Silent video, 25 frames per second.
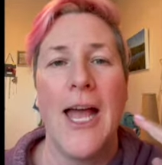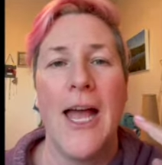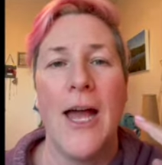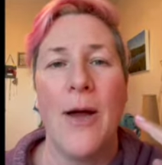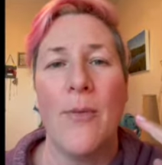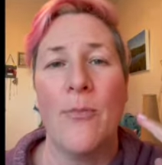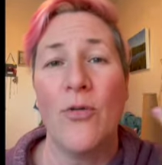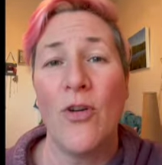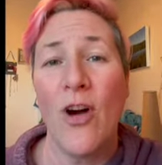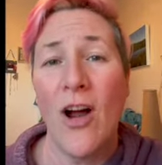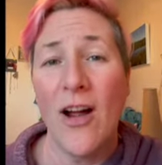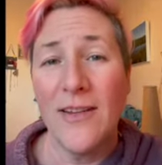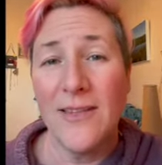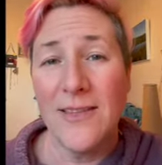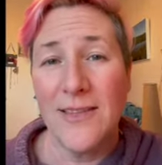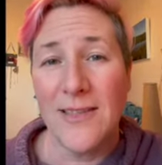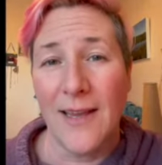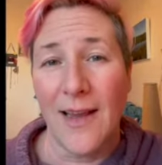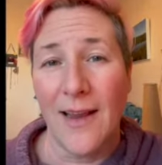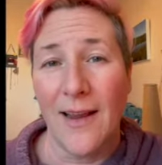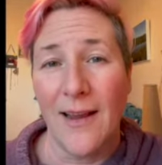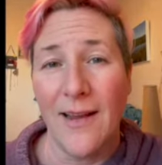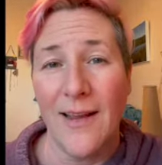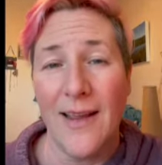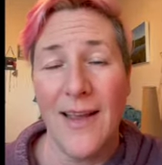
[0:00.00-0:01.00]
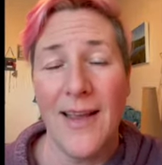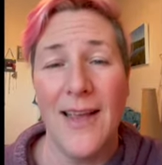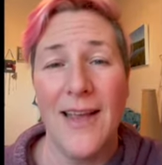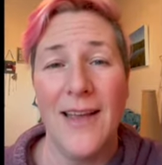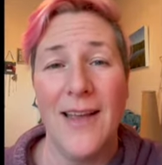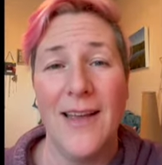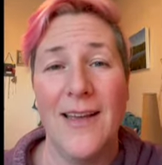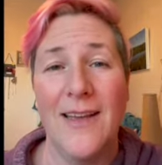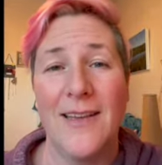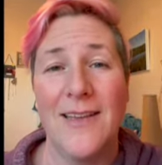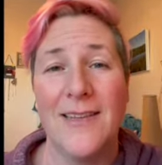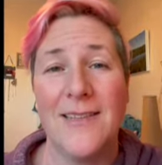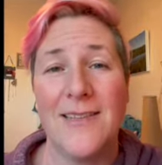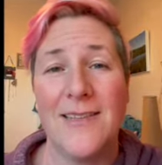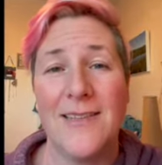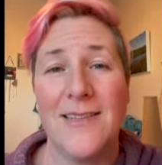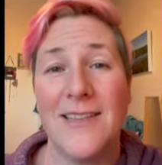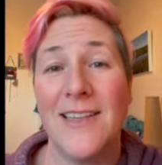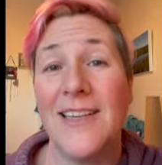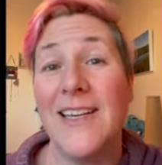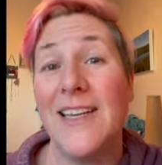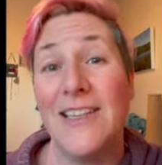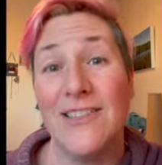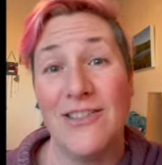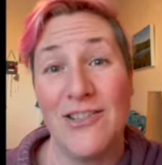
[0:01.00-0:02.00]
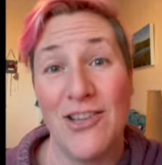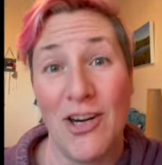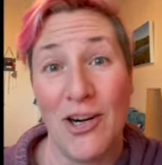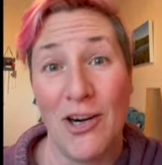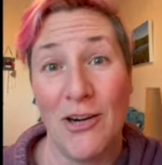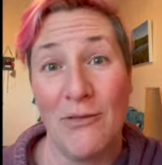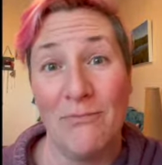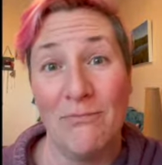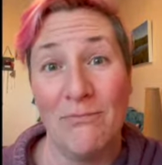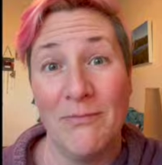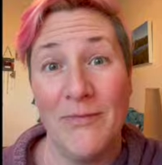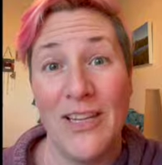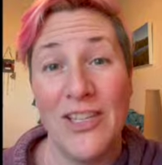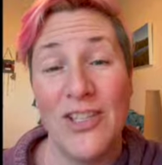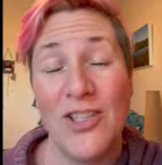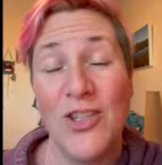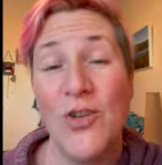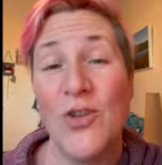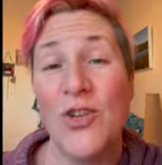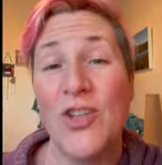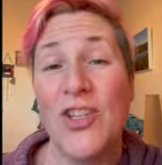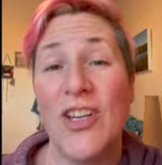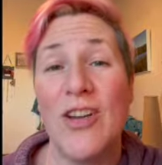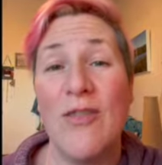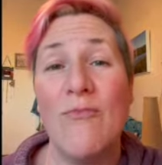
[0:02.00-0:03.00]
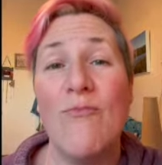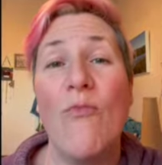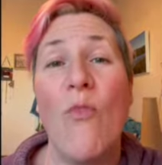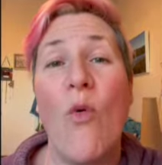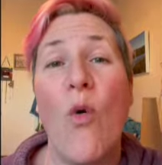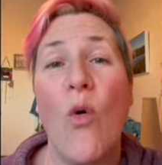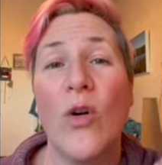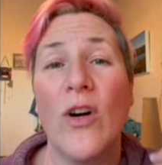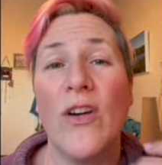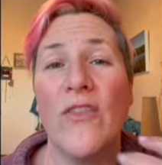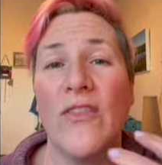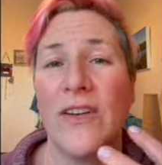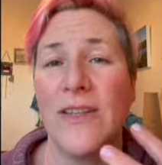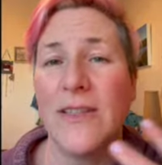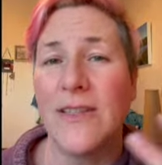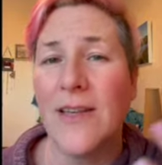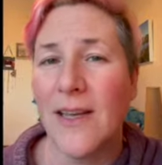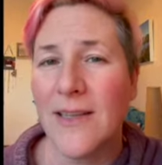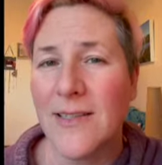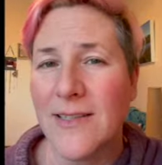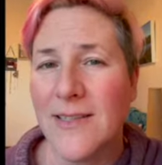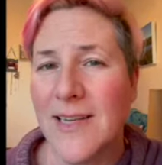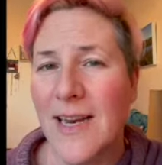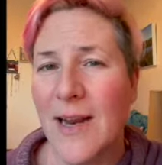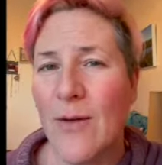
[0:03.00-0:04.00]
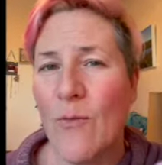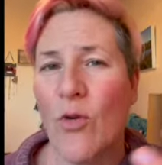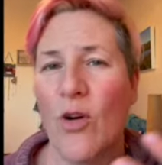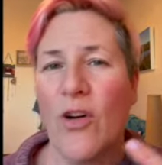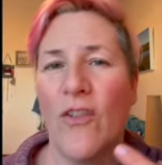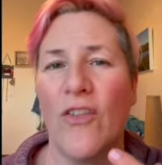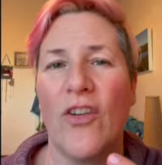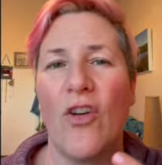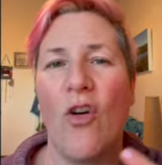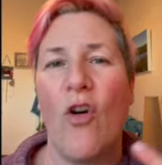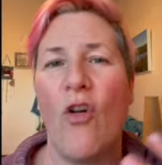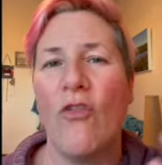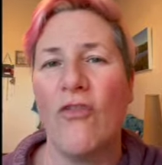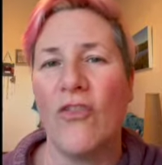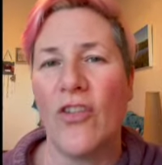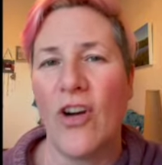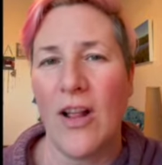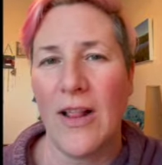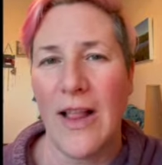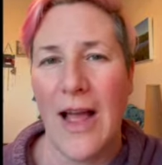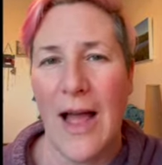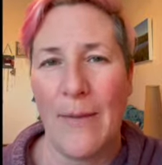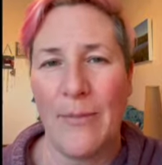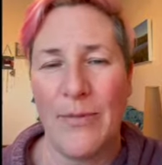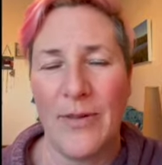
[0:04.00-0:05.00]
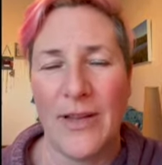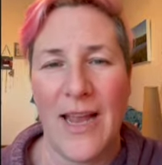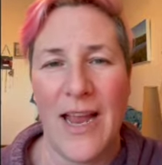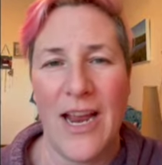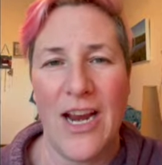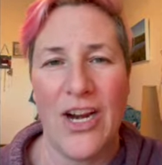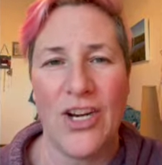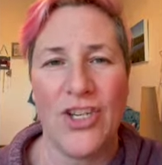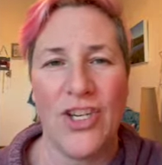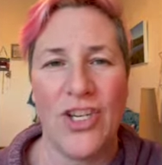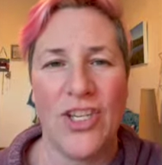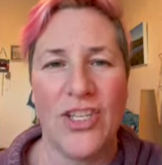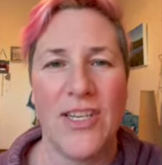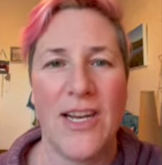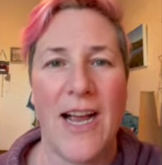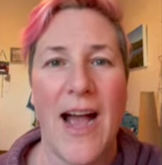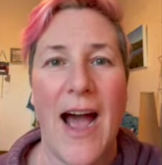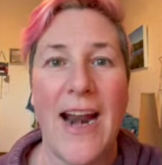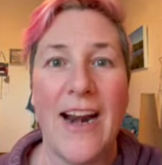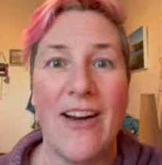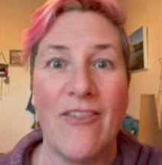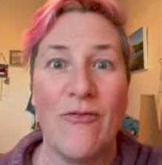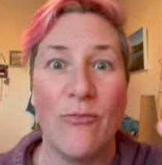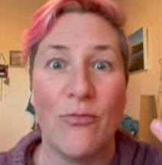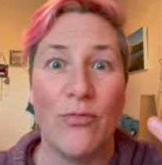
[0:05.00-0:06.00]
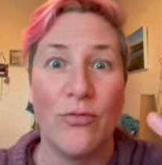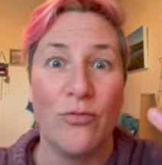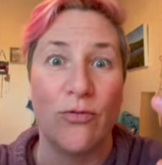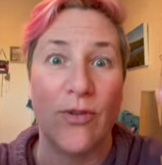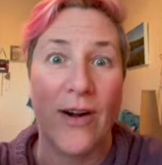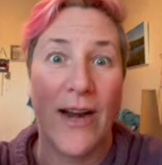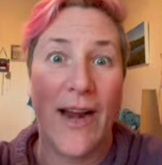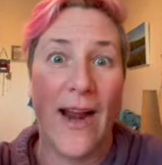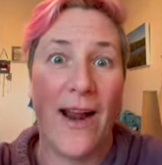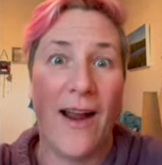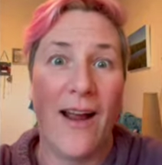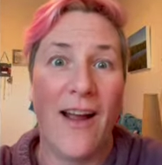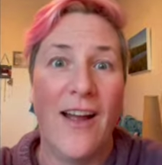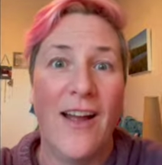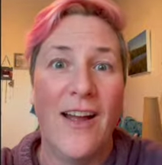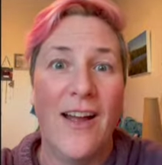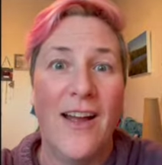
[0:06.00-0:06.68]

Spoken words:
Bronzing is easier. It's usually more of a dusting, more of an overall application to kind of bring